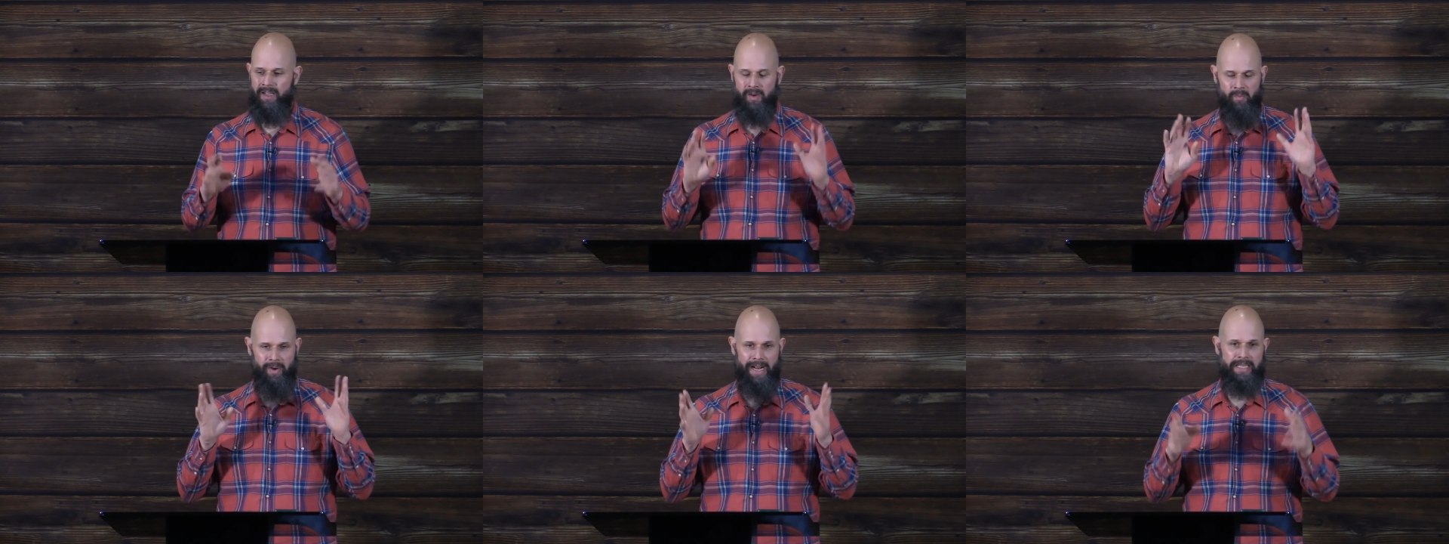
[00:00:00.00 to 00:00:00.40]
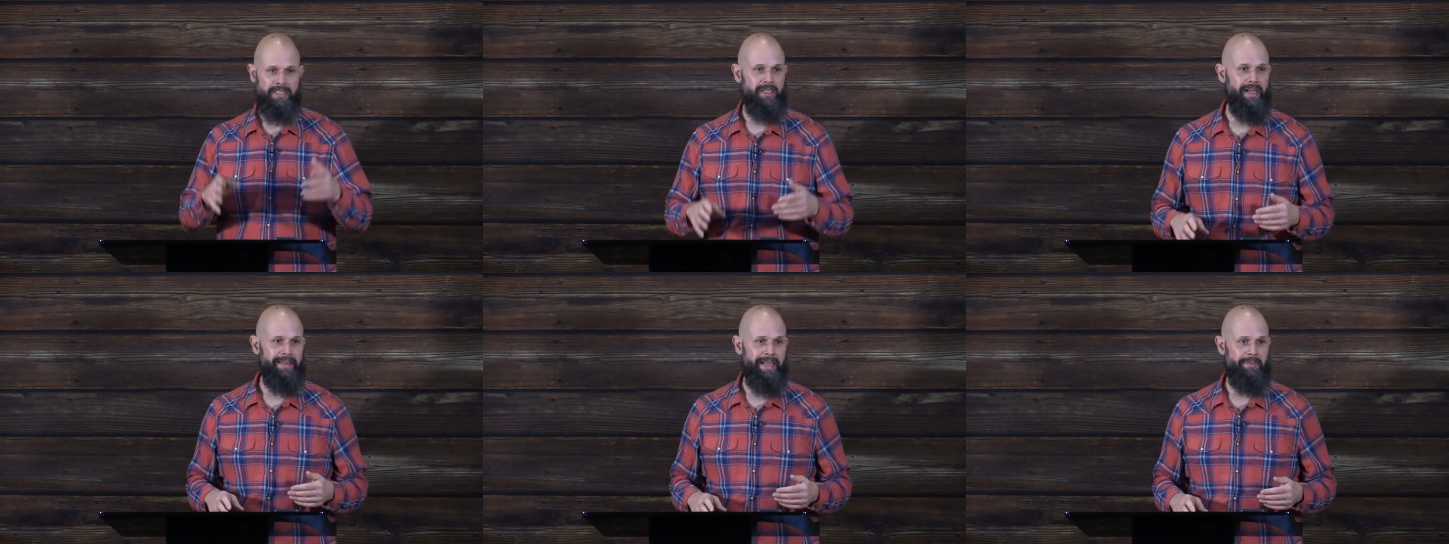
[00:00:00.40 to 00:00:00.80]
When I
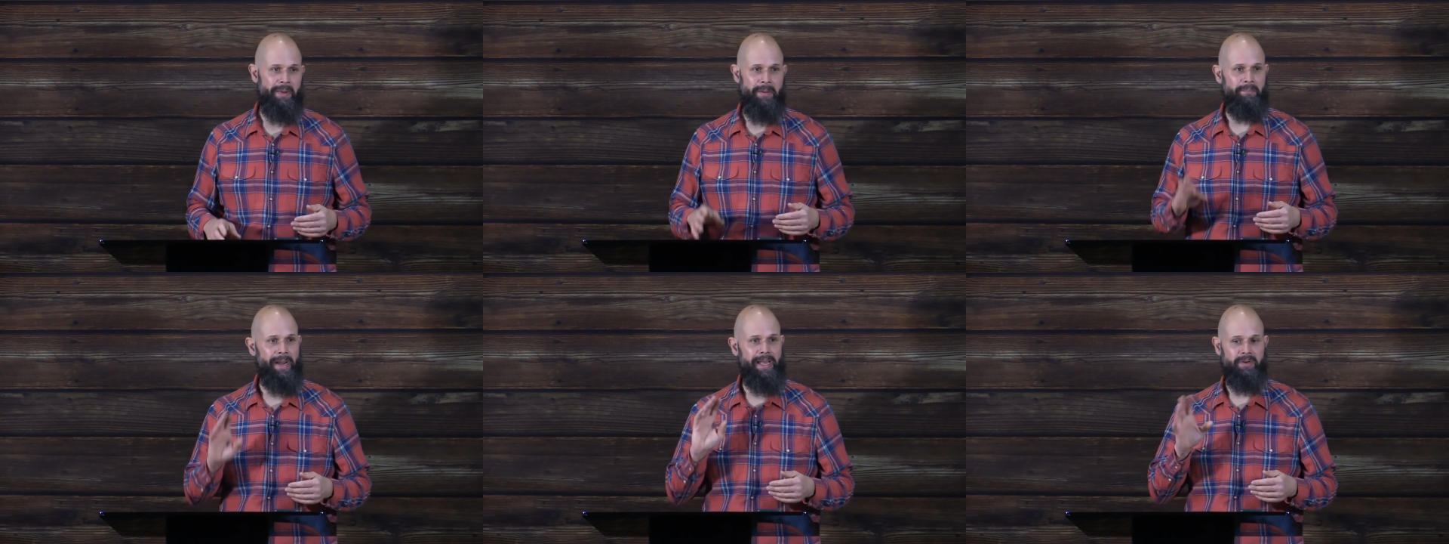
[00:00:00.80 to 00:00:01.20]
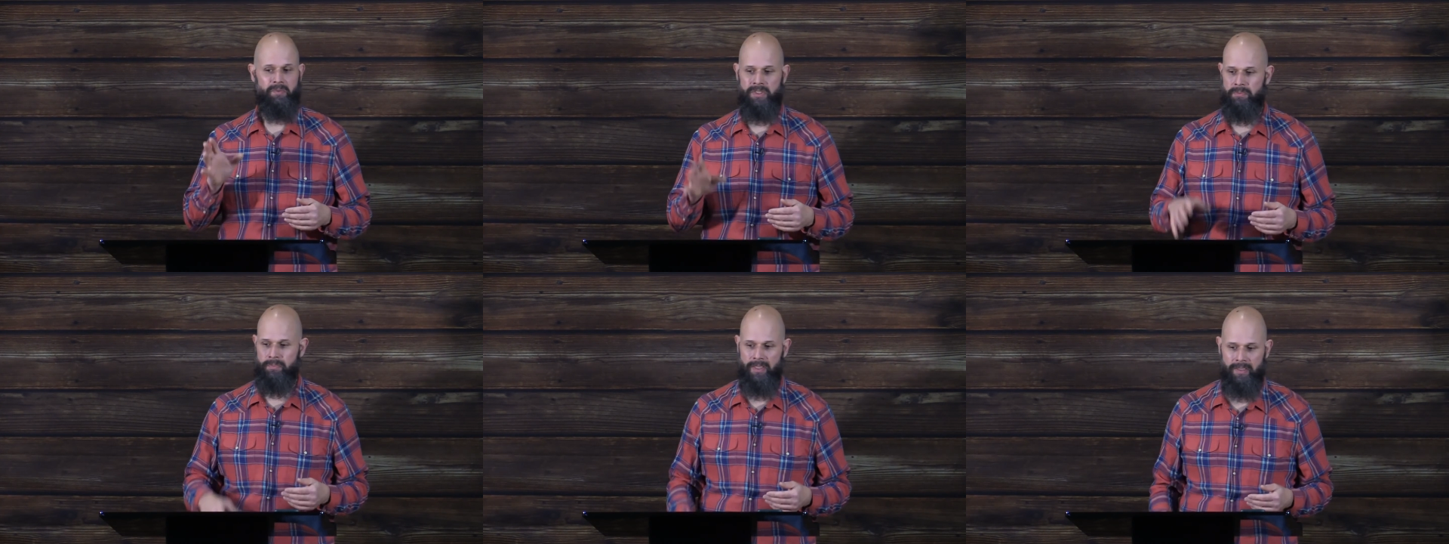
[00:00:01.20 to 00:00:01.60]
saw that, my mind
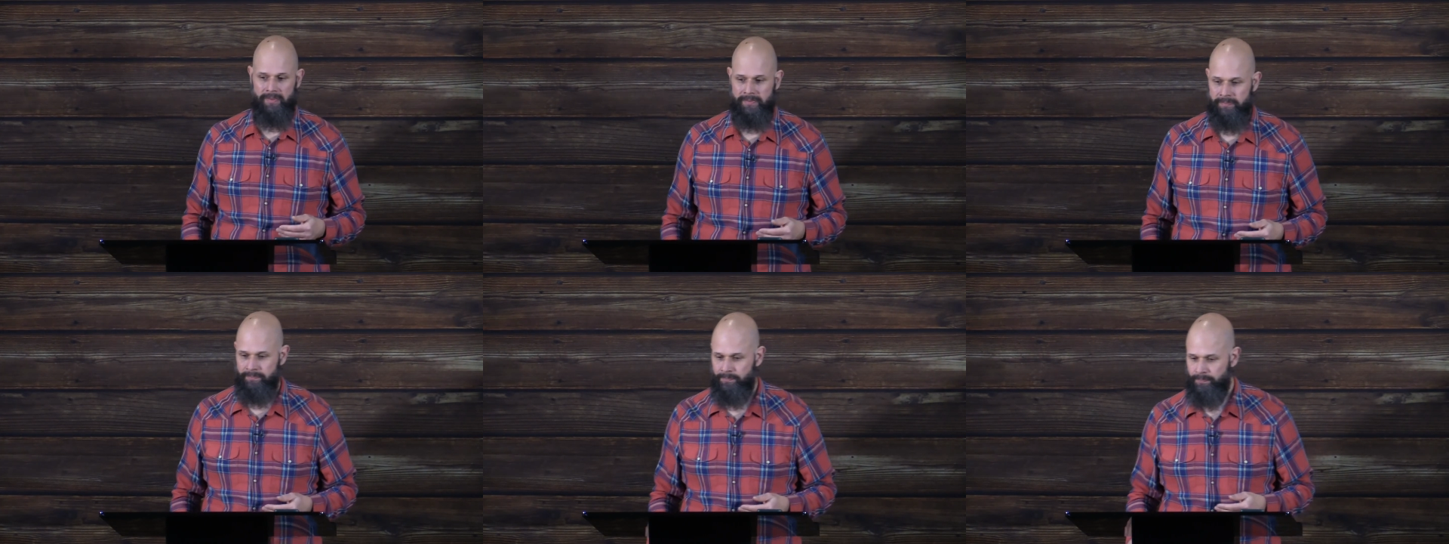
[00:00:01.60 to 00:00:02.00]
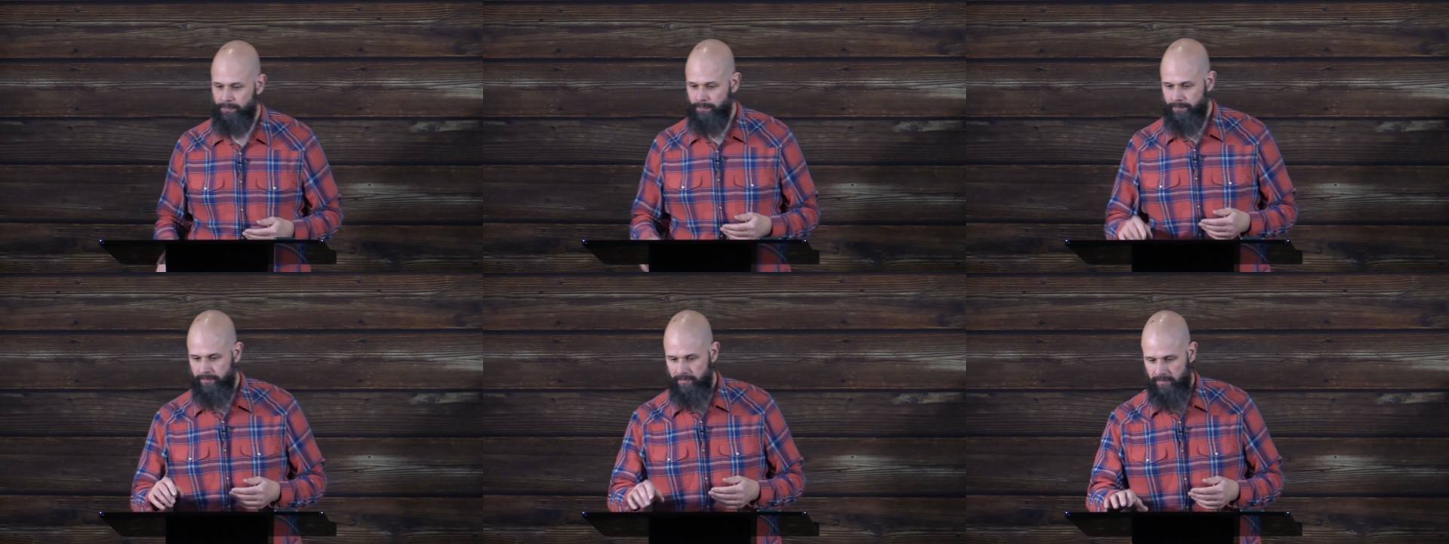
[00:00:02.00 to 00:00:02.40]
was blown.
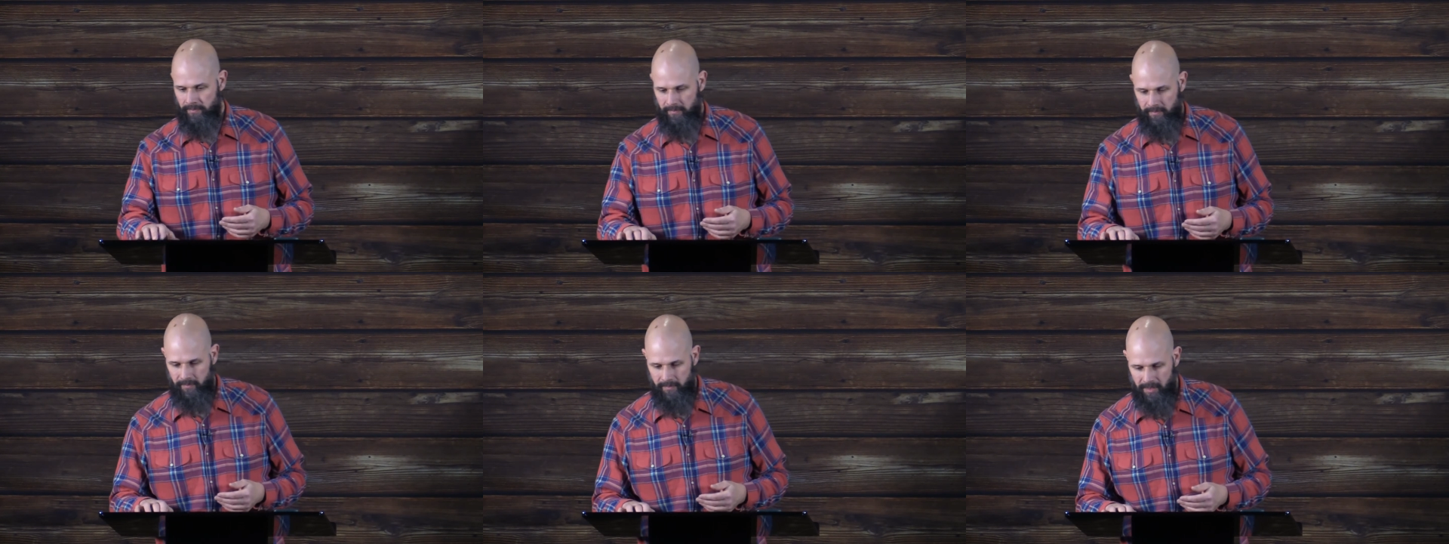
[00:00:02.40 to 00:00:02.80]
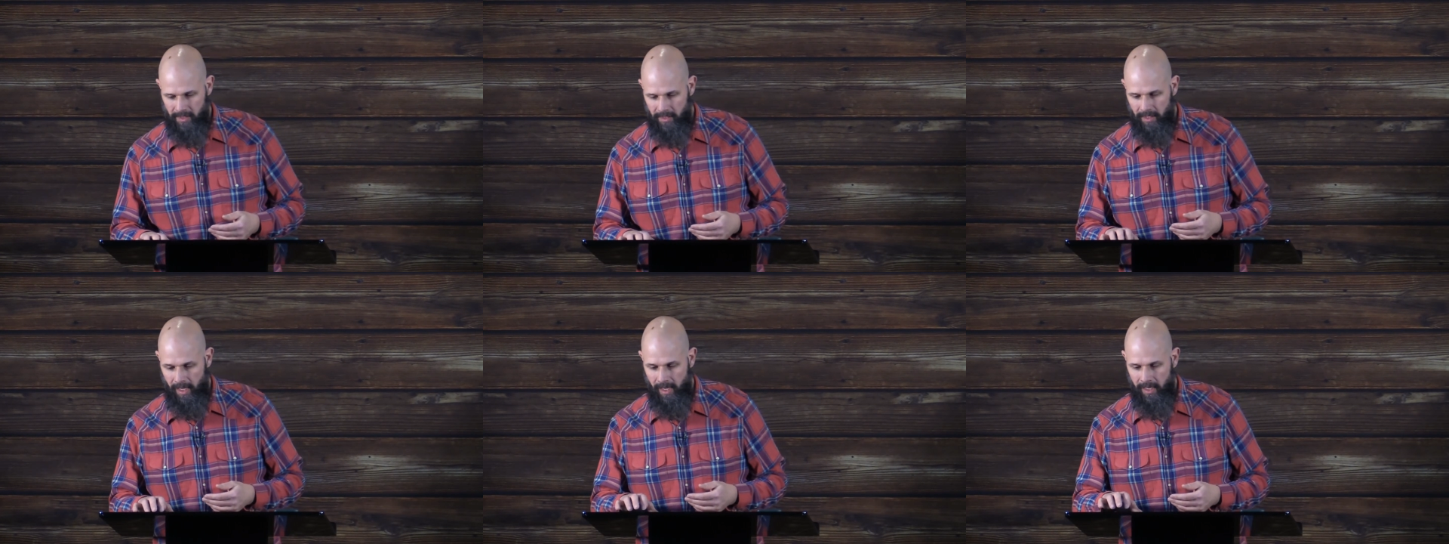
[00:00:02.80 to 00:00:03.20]

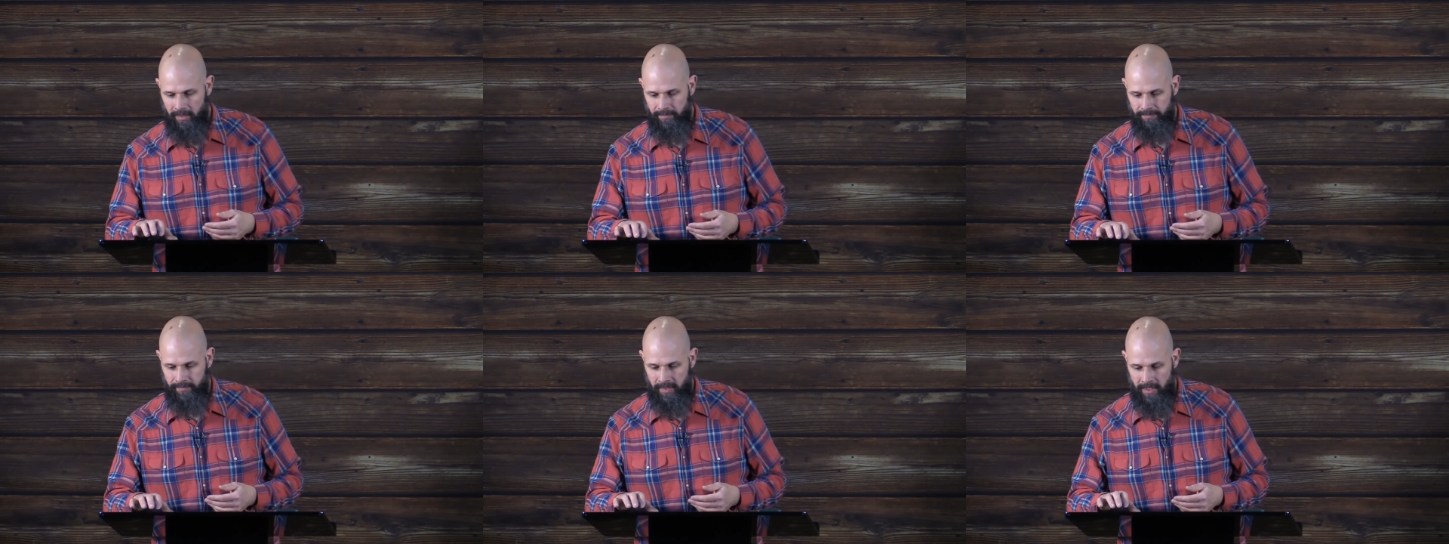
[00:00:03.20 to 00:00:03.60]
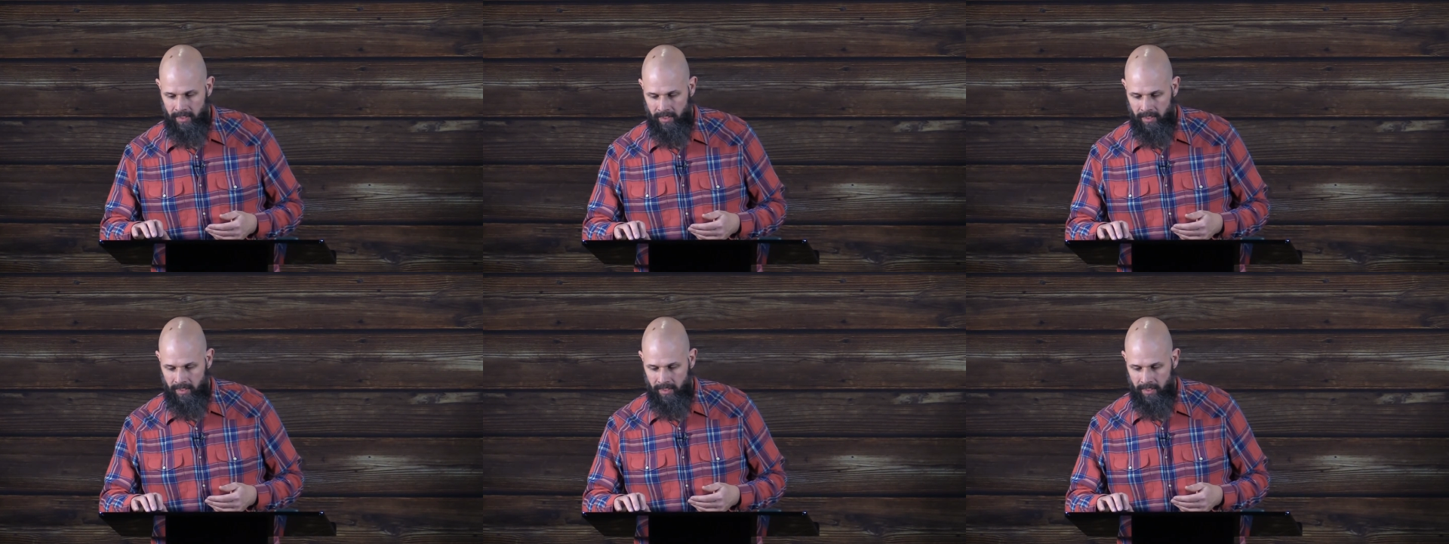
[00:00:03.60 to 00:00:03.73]
Um,